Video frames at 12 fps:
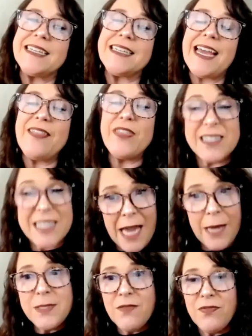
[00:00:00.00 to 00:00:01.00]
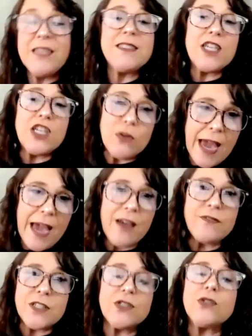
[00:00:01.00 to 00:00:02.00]
and the types of things that you
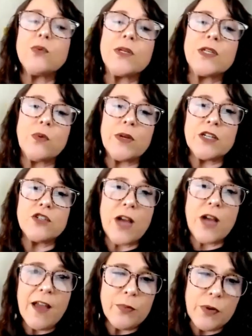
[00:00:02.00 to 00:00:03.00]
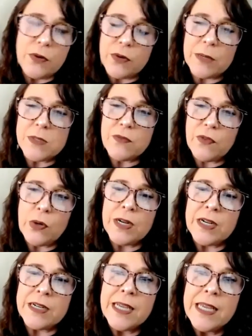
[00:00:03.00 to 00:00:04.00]
have to do when you want to drive programs
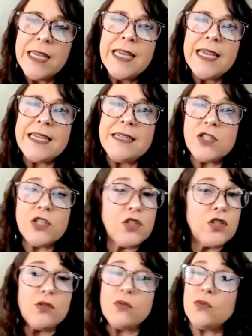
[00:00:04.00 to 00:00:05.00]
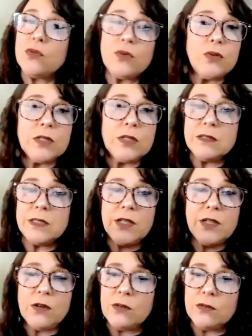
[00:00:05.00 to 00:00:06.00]
forward into new,
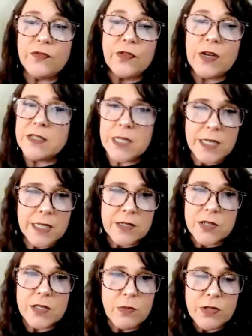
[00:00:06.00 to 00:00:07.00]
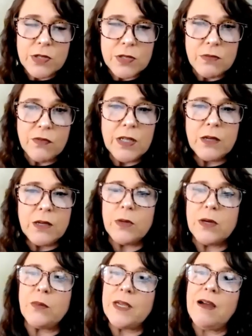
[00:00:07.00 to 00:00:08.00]
frontiers, which is really
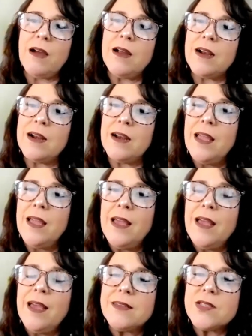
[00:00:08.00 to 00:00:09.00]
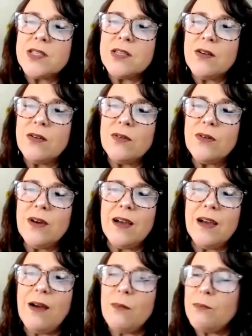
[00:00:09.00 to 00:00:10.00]
where we are. So
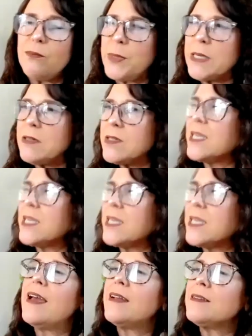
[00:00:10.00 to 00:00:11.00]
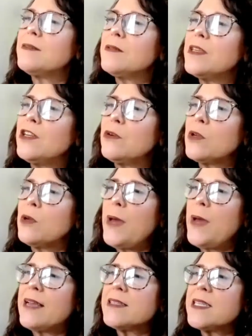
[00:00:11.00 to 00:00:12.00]
building that,
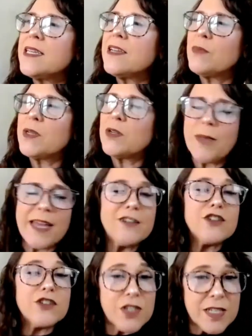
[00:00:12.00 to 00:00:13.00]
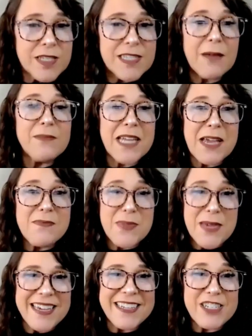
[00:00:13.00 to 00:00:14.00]
capacity of middle managers to someday
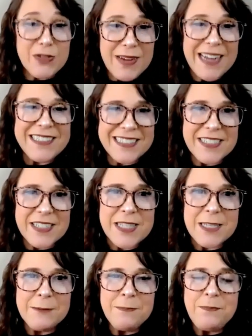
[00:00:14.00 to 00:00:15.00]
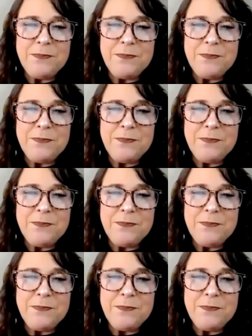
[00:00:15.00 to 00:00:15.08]
be directors